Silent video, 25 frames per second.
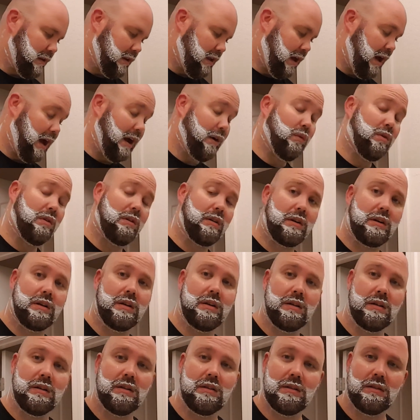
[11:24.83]
I
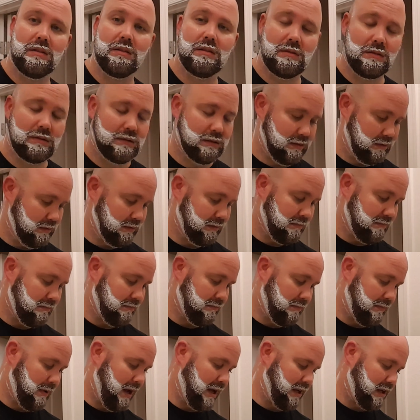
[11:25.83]
work
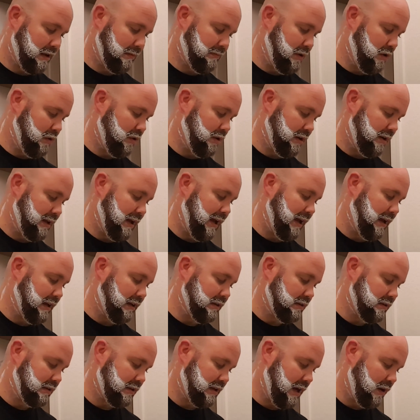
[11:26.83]
for
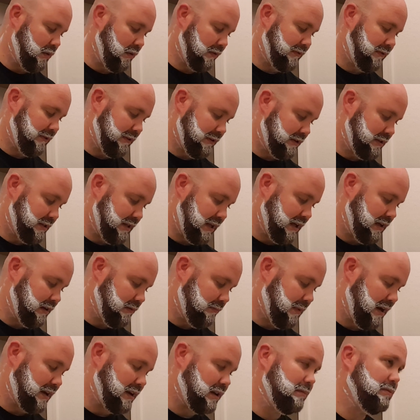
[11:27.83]
the state,
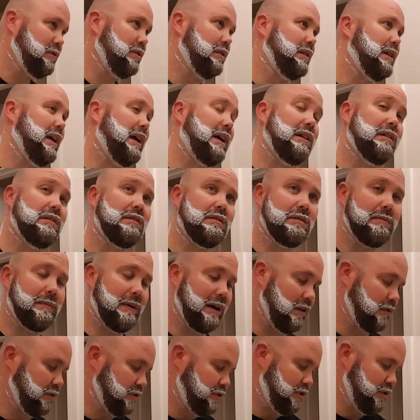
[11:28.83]
and my commute a day is
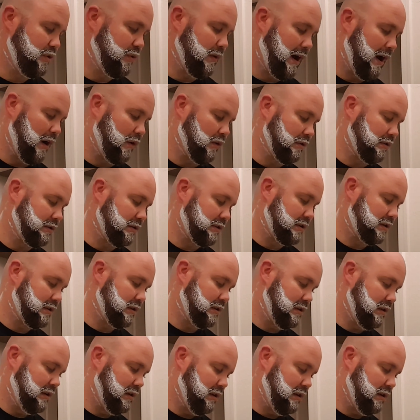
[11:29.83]
about 2 hours